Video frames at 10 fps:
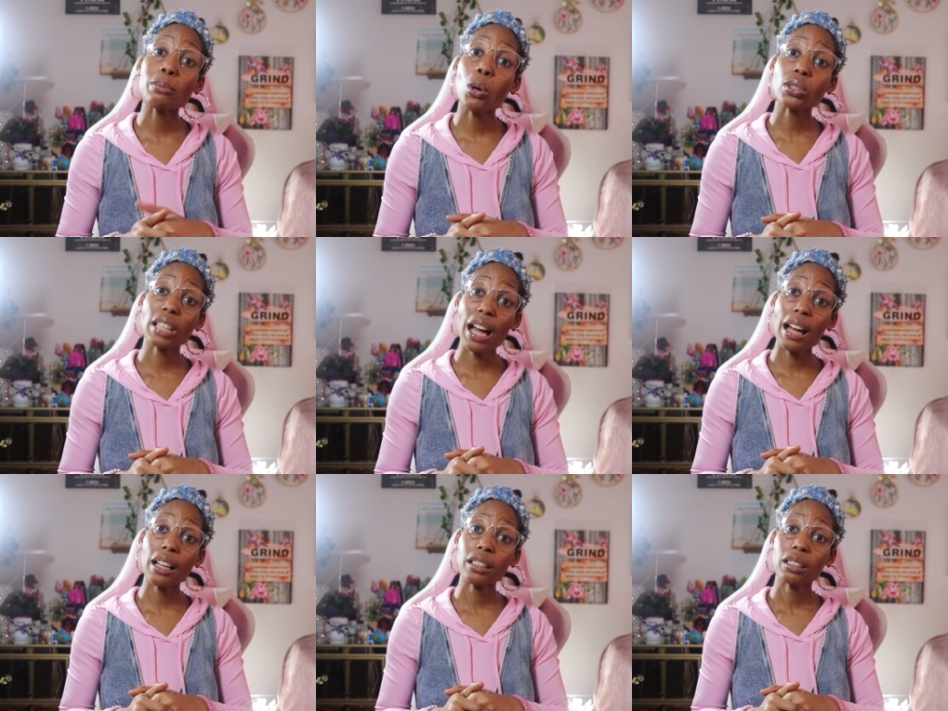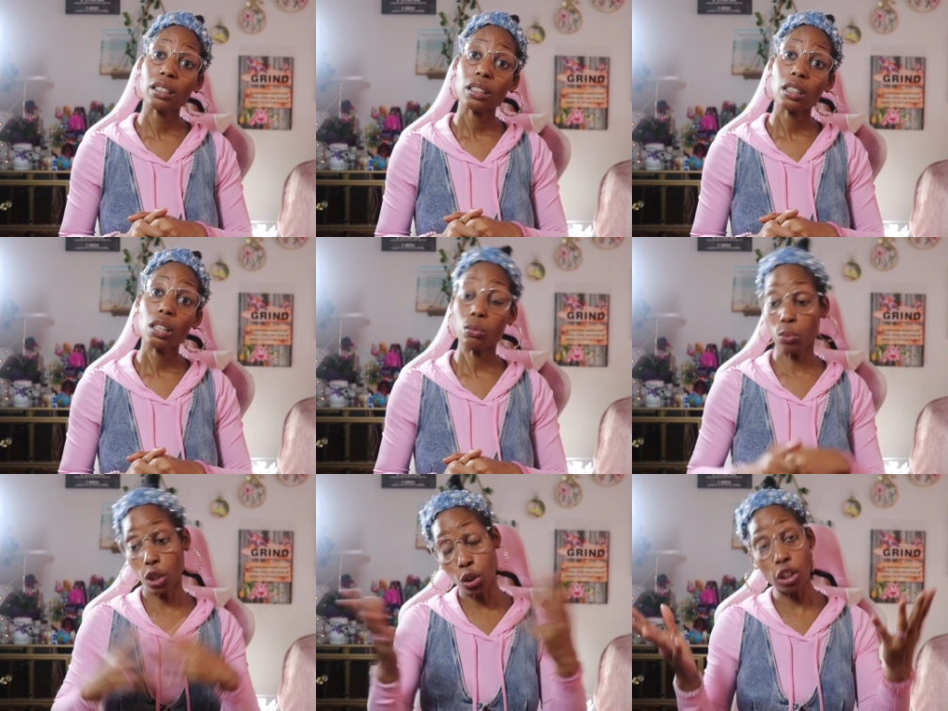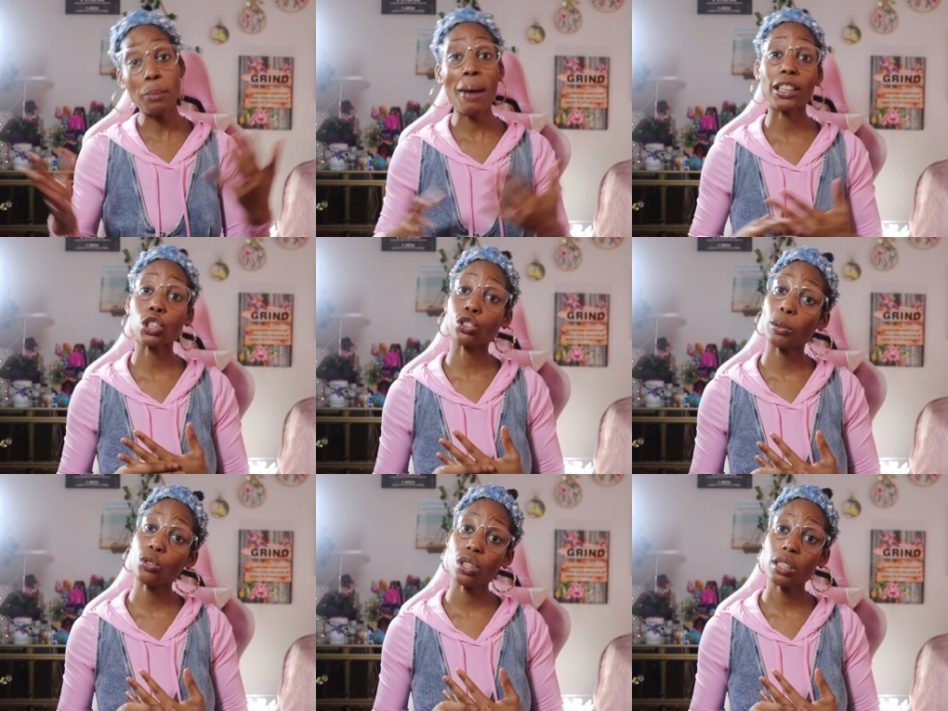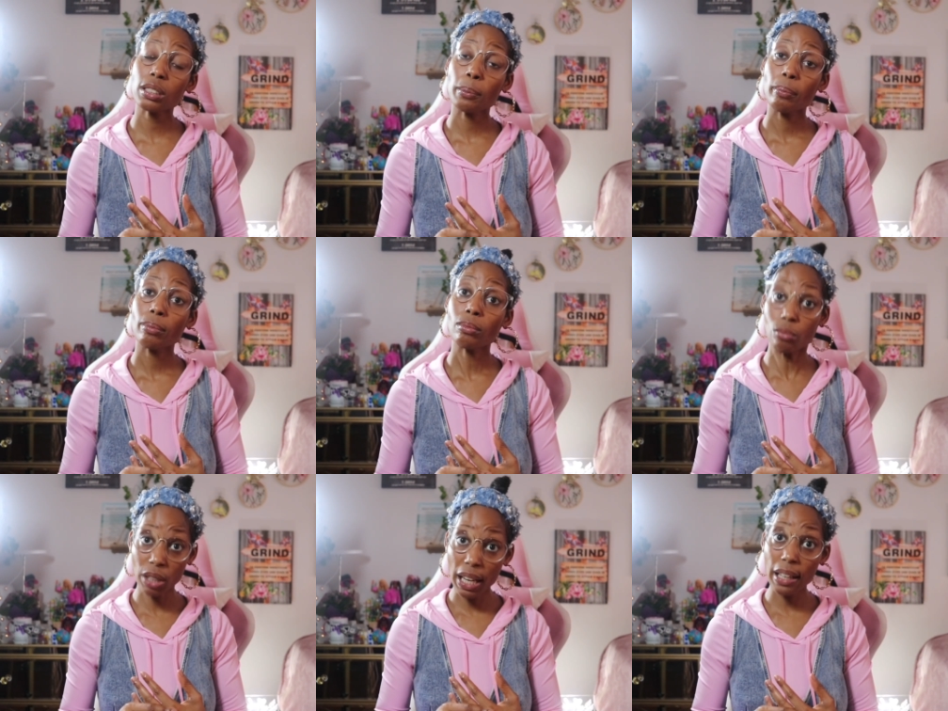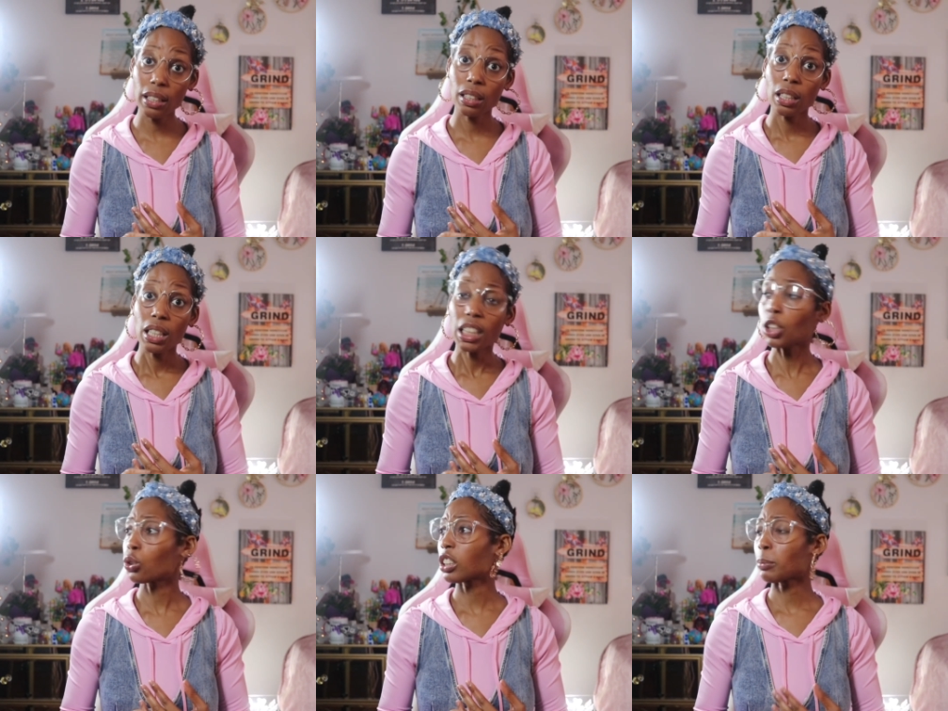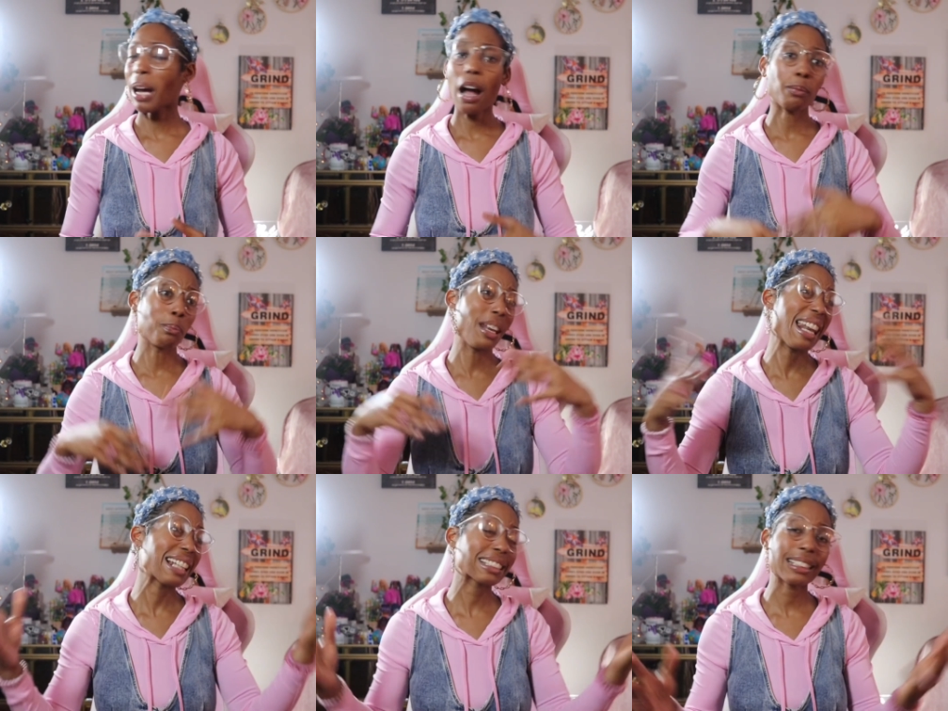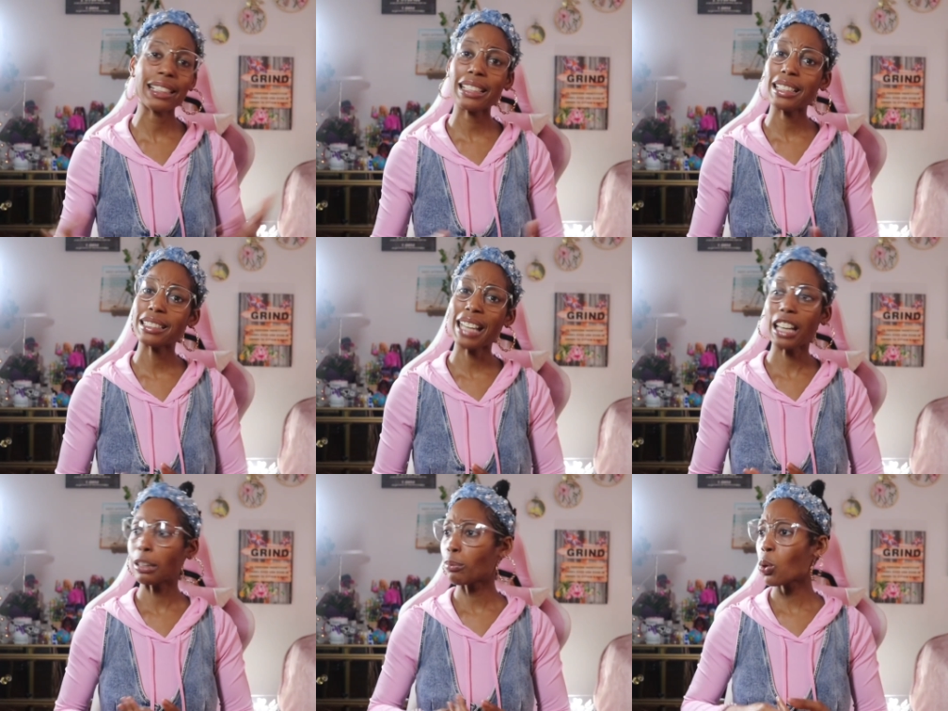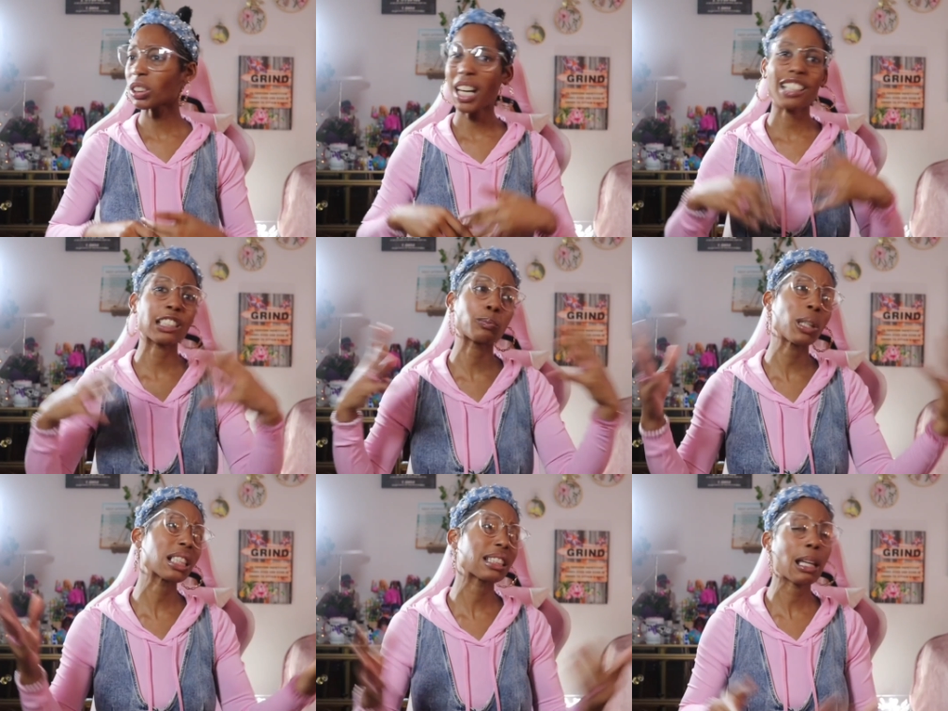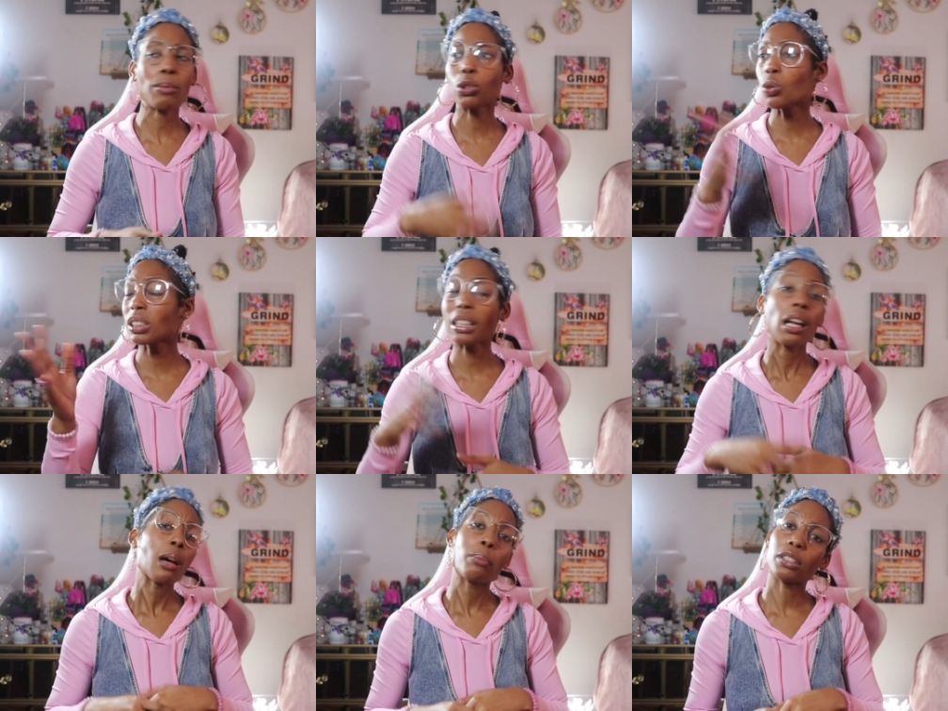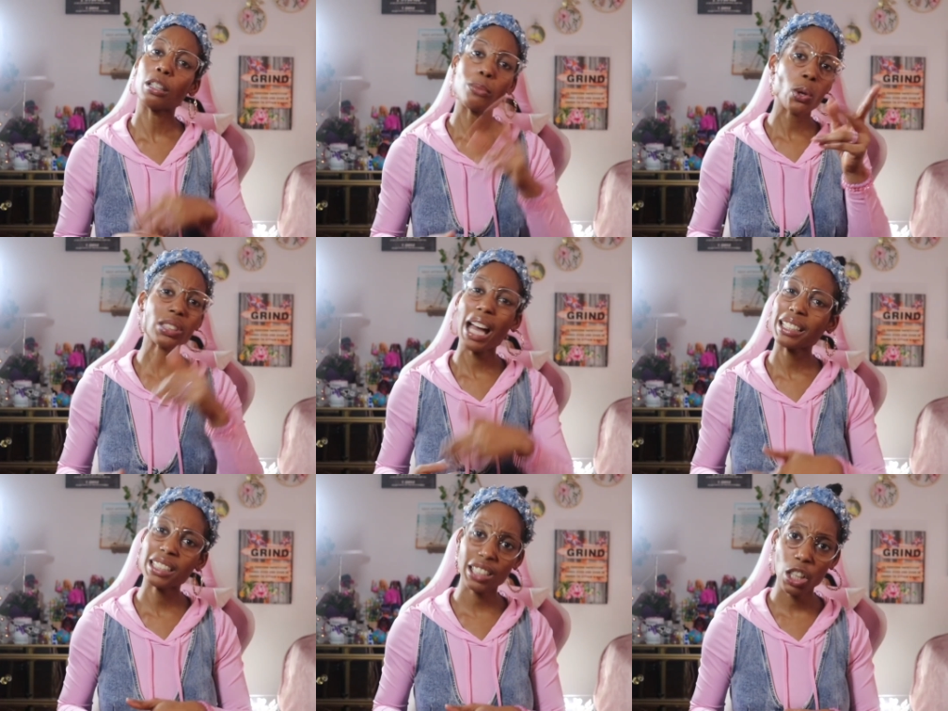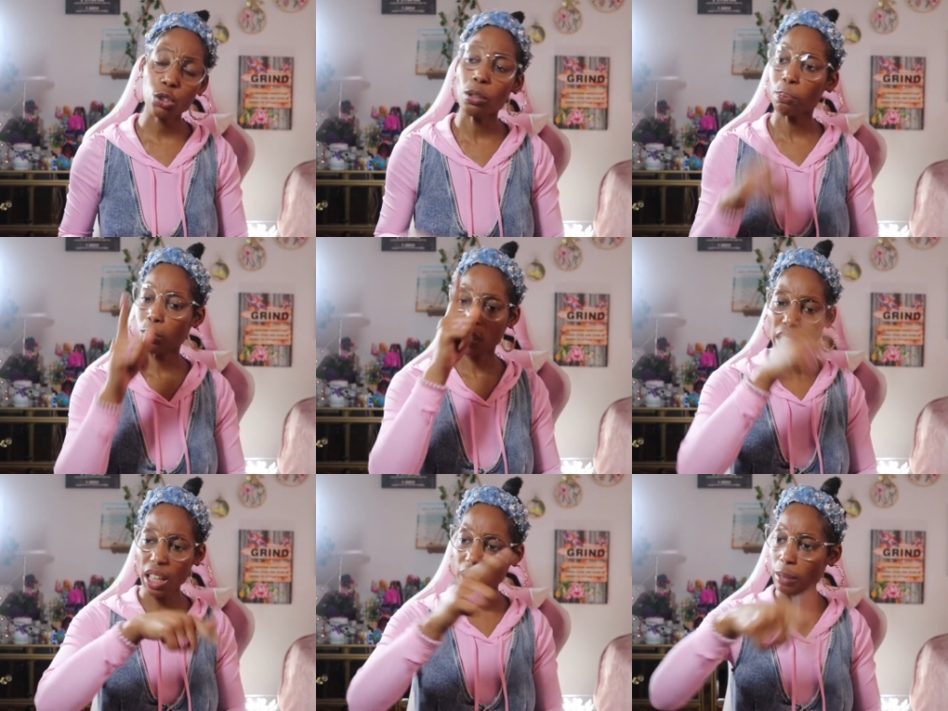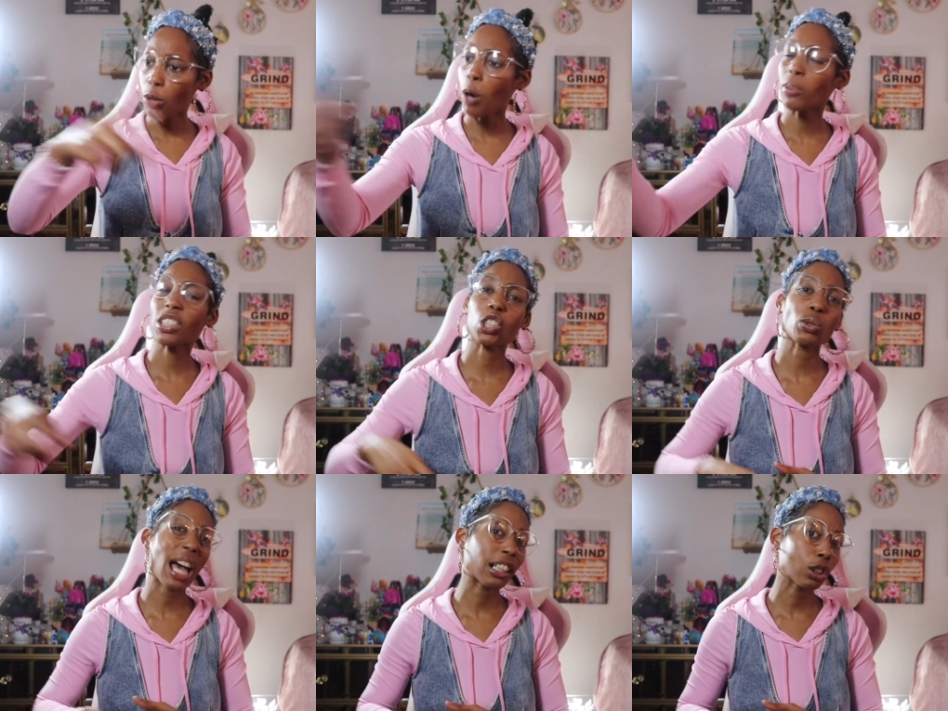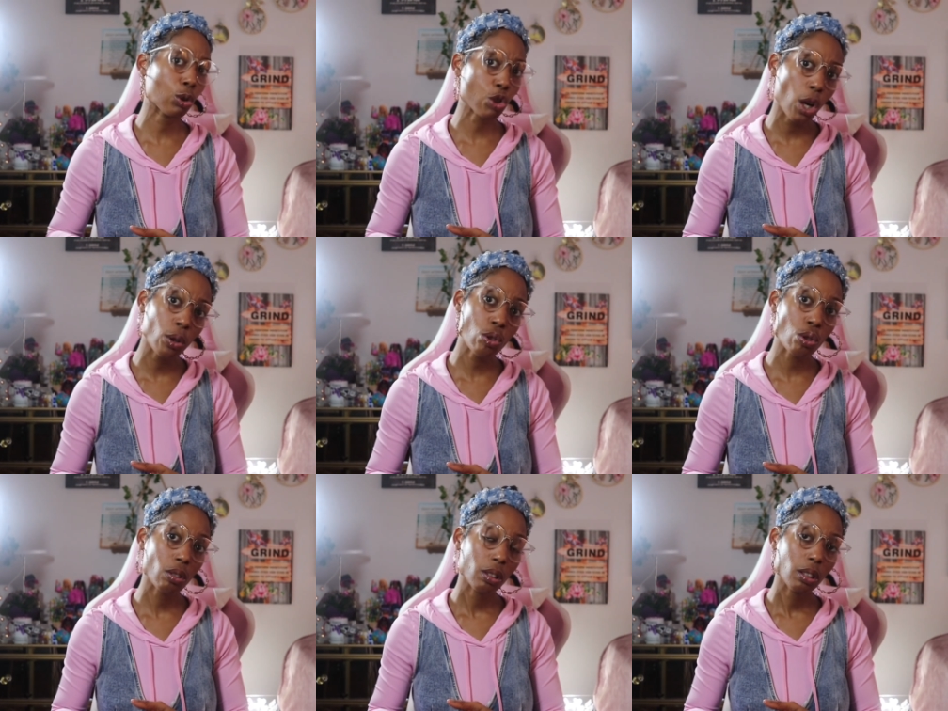the most high. Well, a good amount of scriptures. Okay? He talks about how blessed he is and how the Most High speaks to him and do this and that. But the Most High didn't tell you to kick them homosexuals out of your church